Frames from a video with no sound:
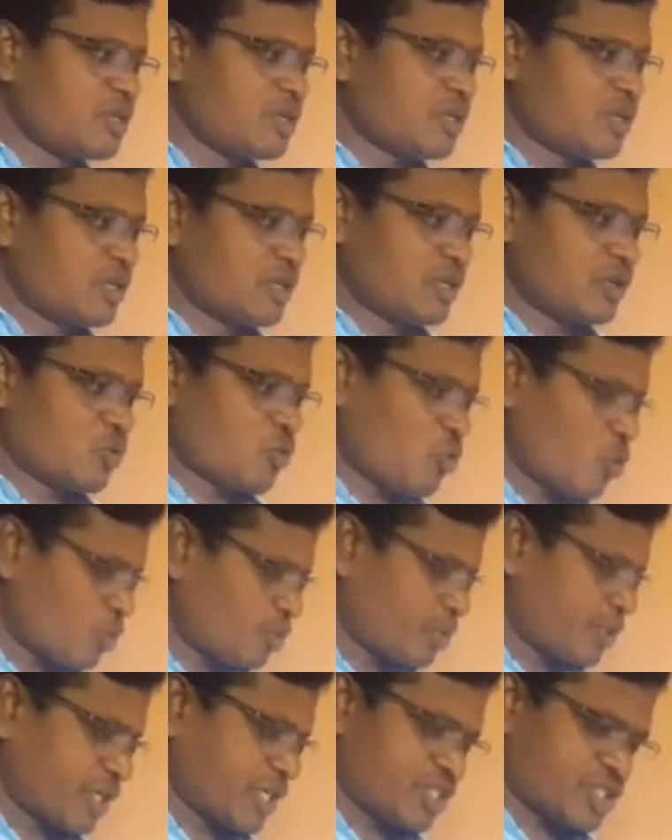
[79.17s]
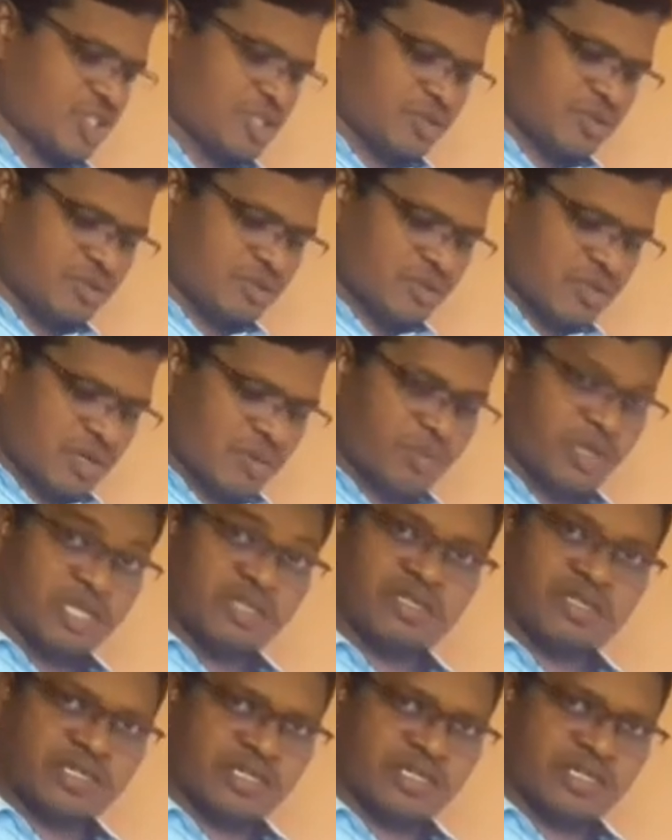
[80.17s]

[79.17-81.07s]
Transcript: cooperation among the